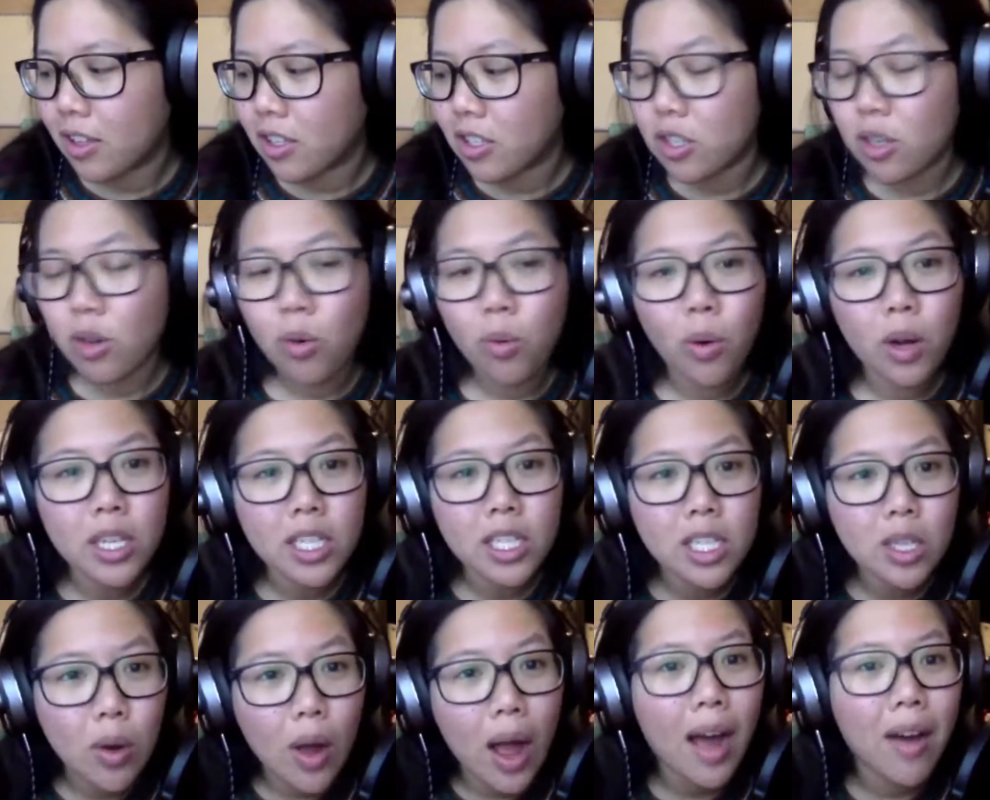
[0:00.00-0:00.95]
So once
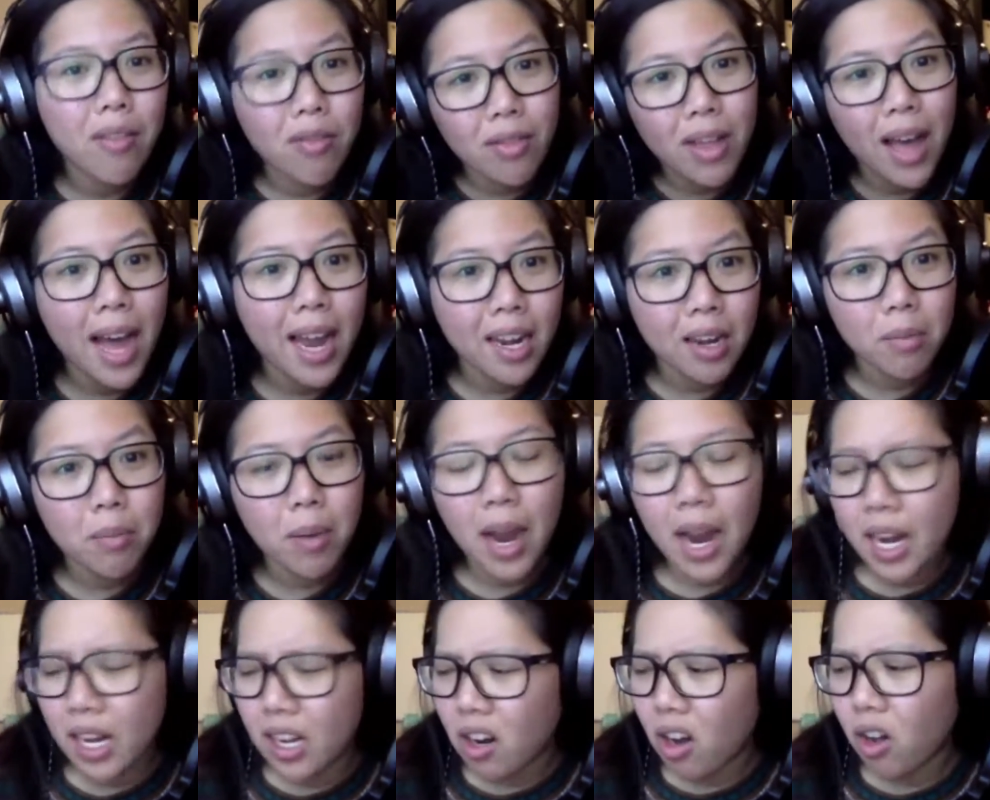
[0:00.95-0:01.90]
you have that in
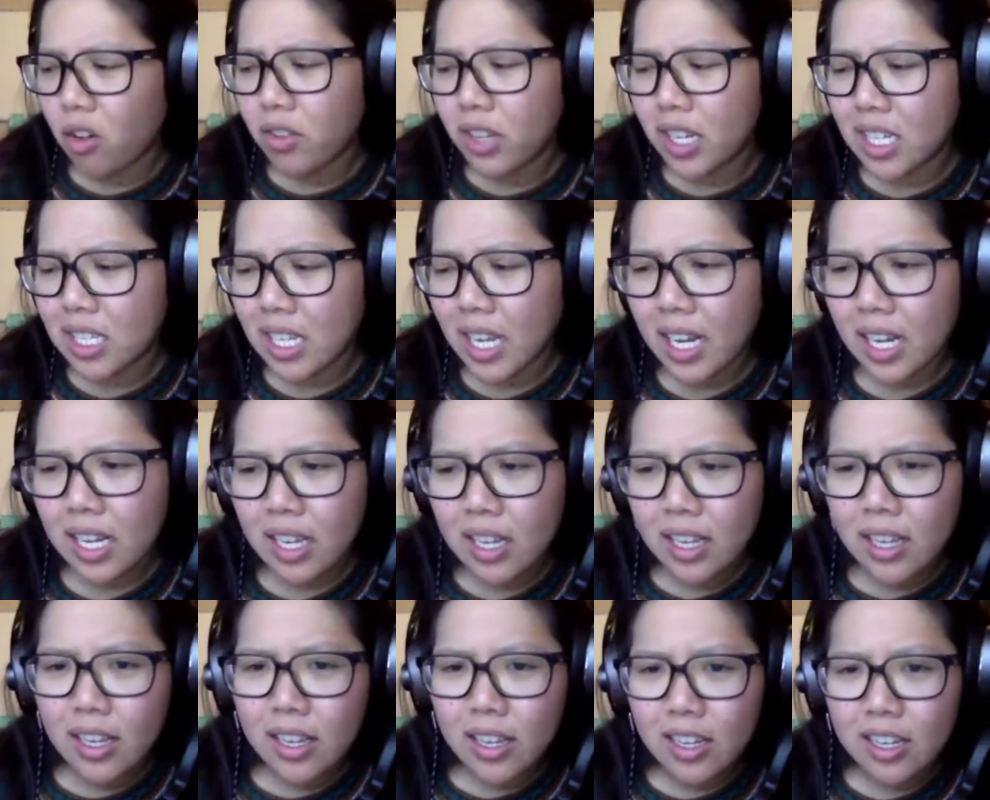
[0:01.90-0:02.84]
mind, all these like
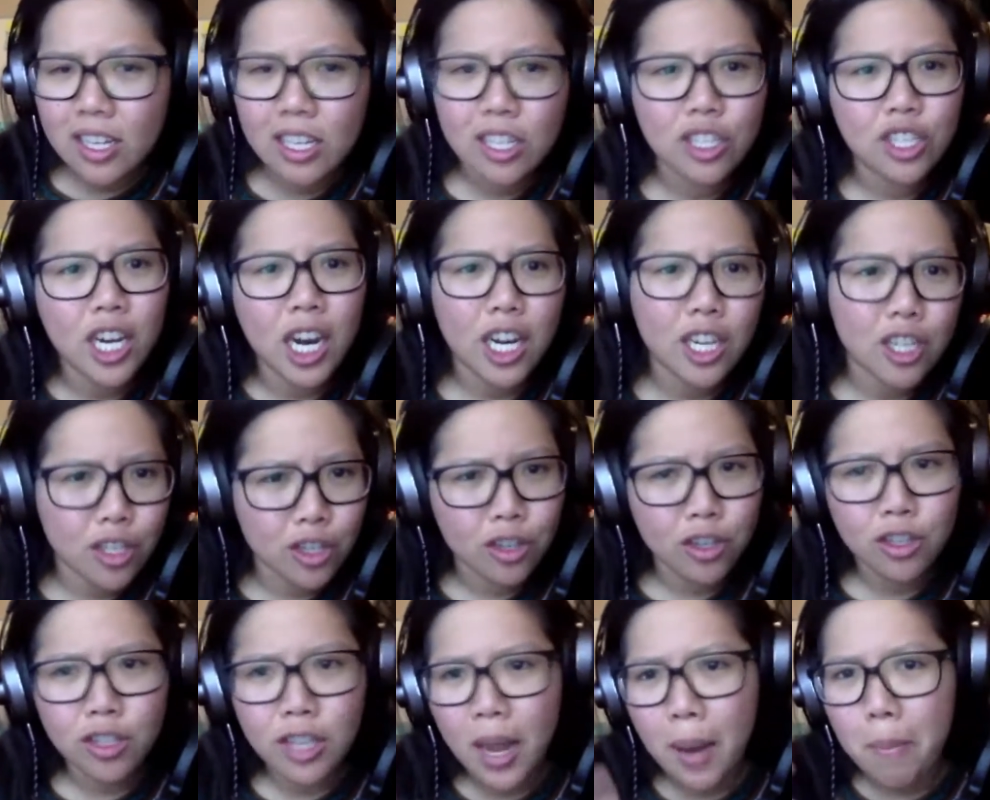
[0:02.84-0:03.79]

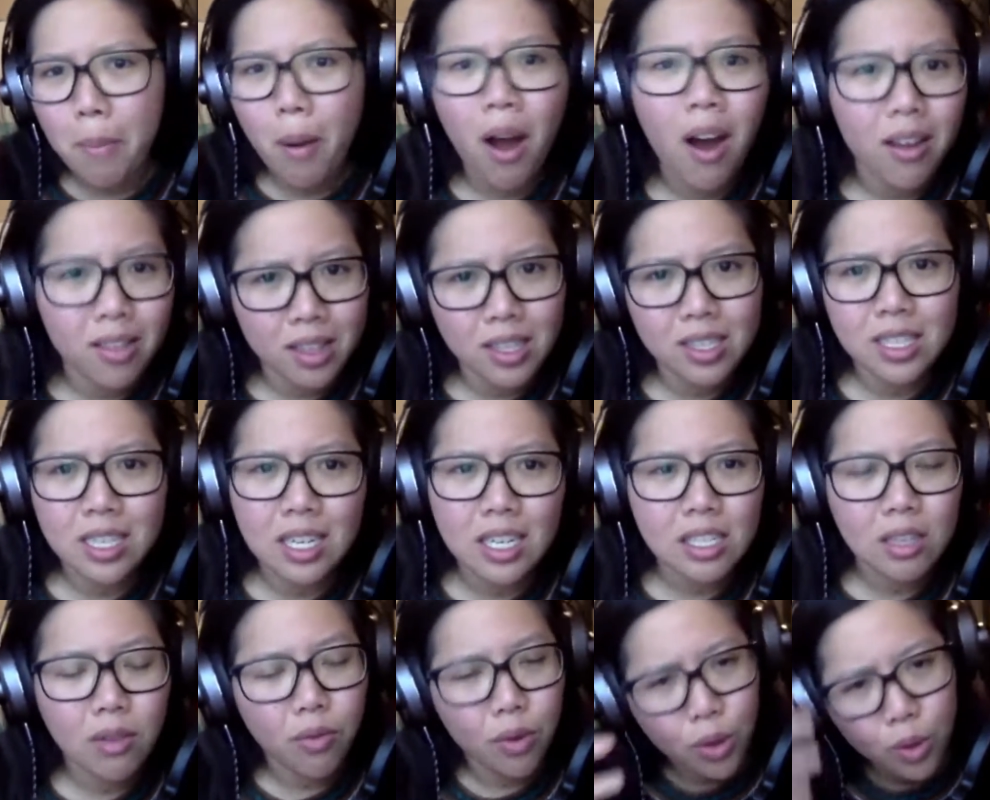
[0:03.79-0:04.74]
conjectures,
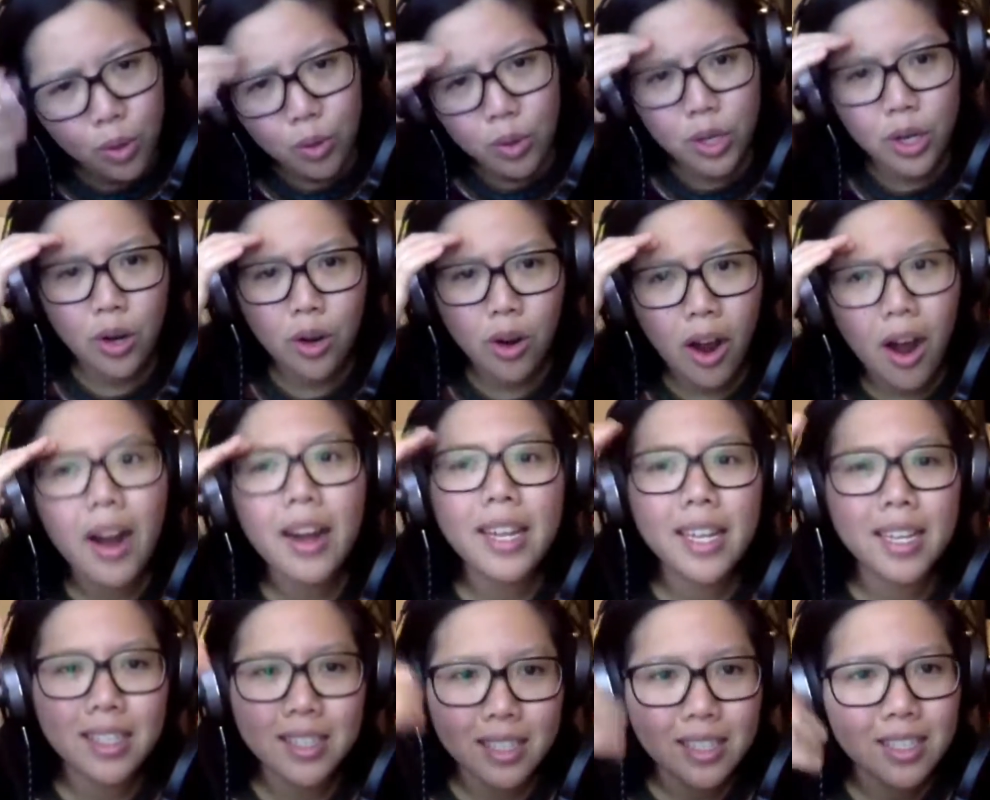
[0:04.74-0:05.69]
hypotheses of who your
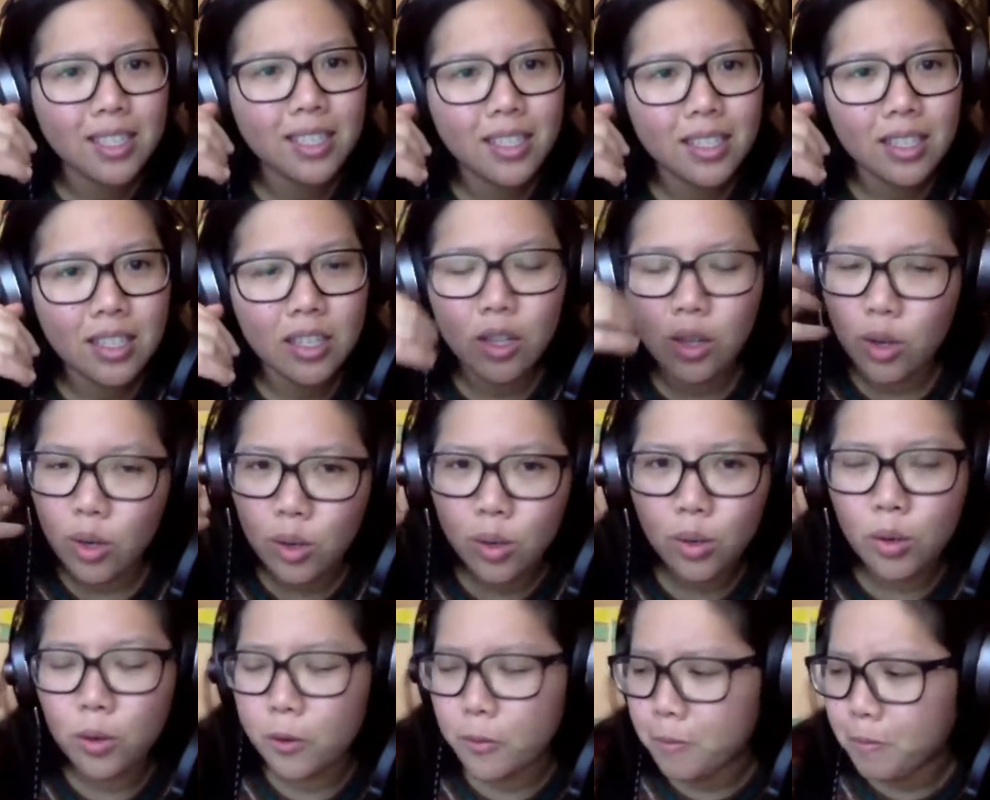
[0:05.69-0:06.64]
audience is and
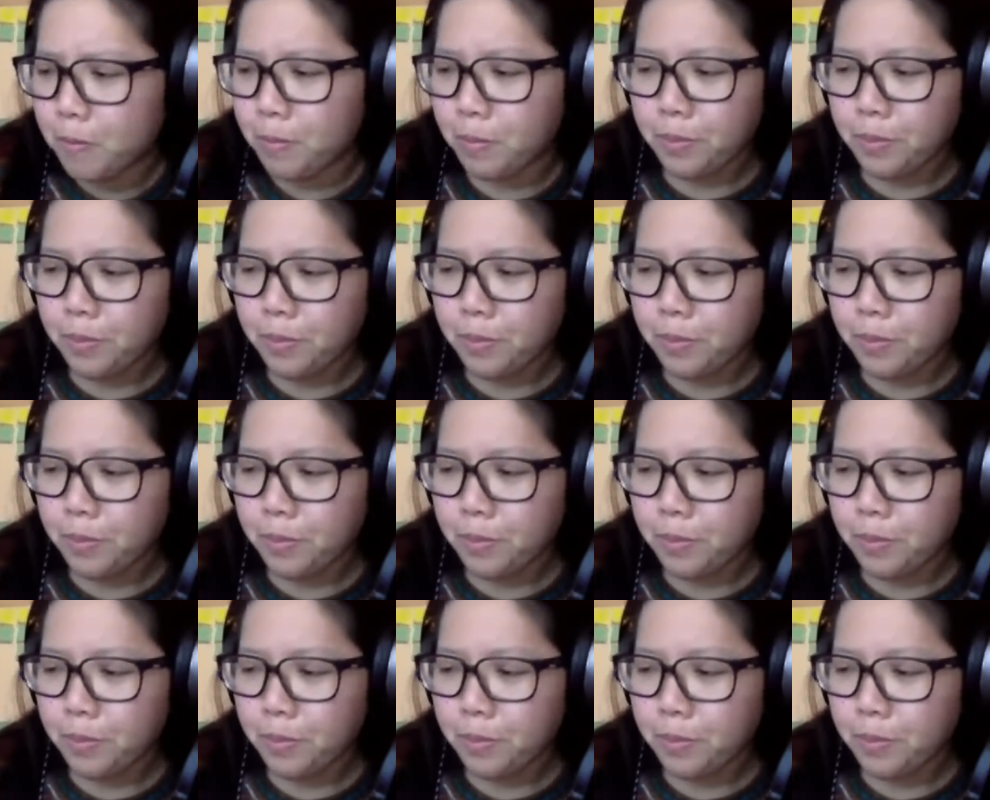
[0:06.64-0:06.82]
who